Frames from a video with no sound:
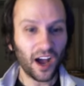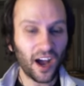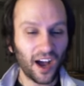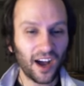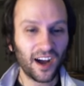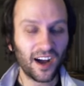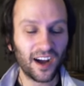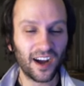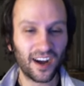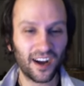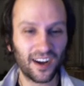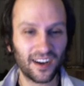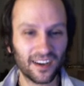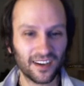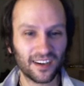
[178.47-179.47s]

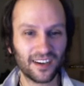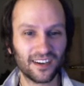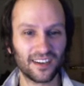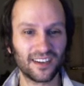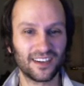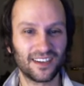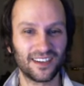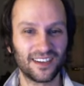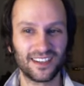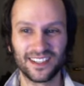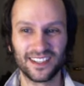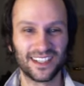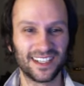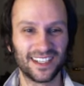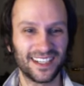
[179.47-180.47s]
This person isn't speaking.